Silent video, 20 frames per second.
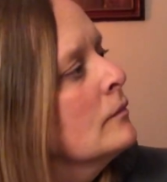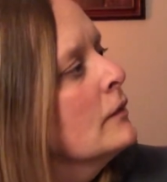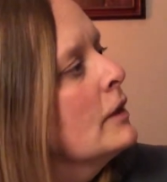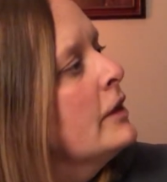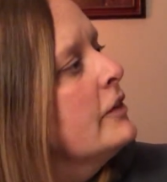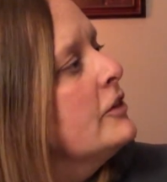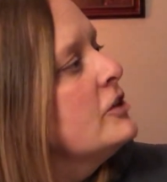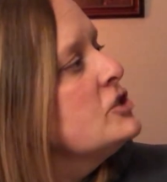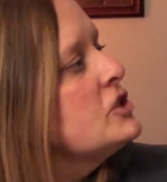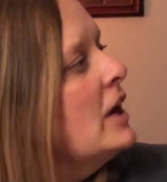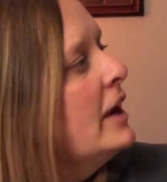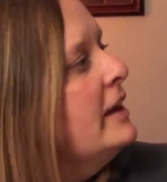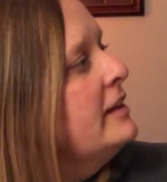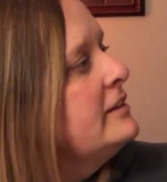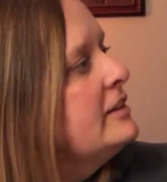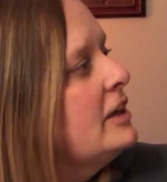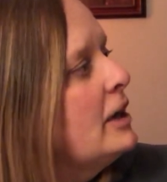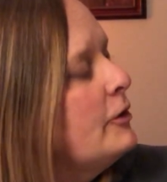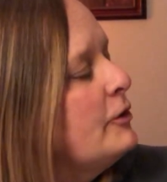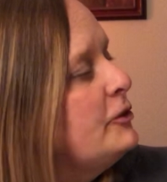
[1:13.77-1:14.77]
The giants
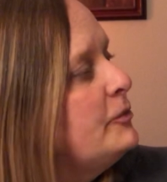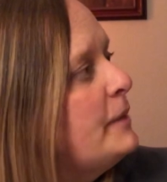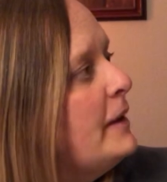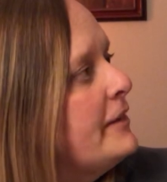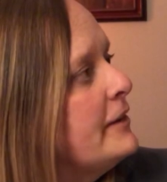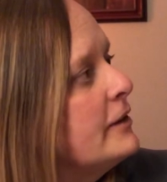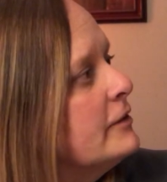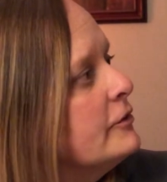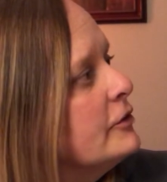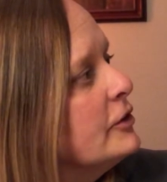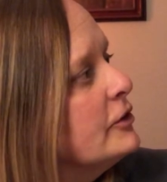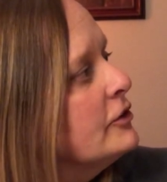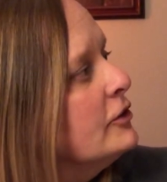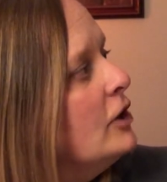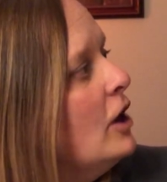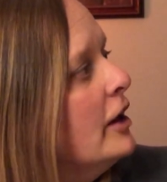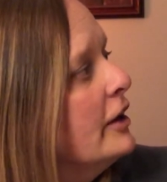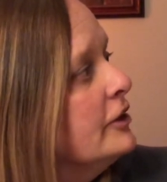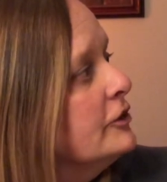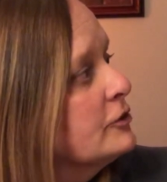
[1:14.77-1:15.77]
had always been there for as
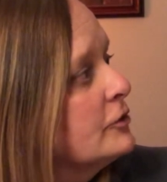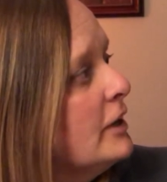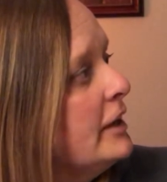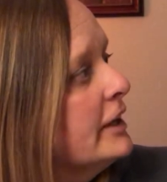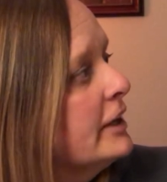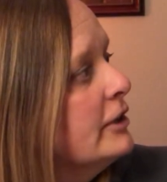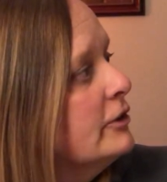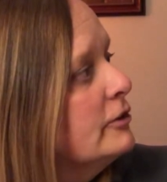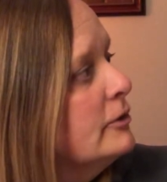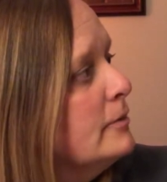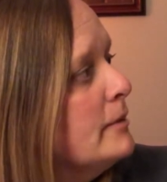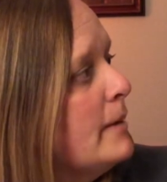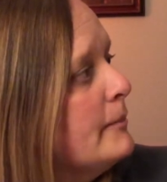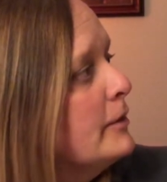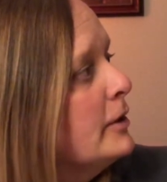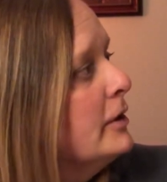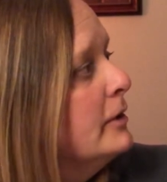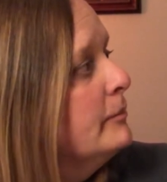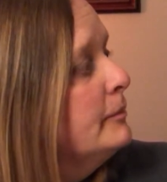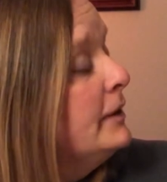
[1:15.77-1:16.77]
long as Greta could
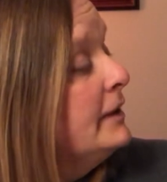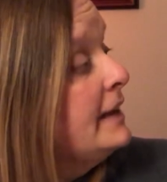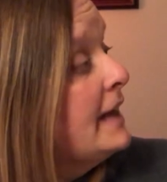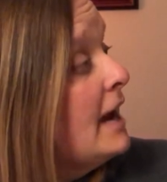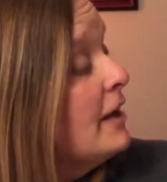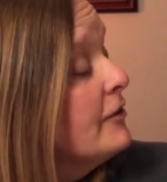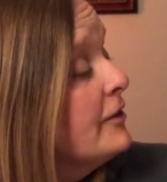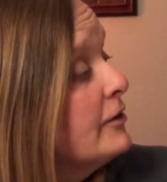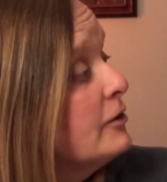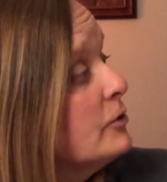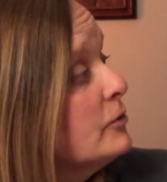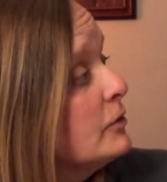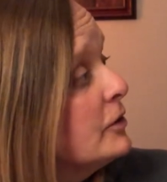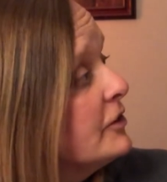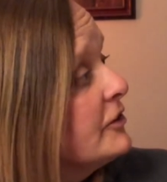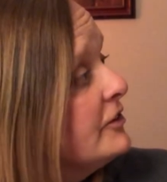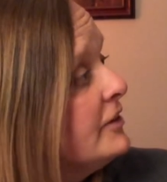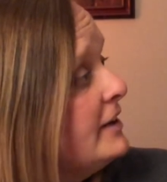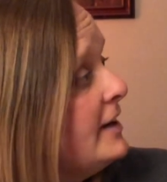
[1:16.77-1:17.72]
remember, but now they were worse than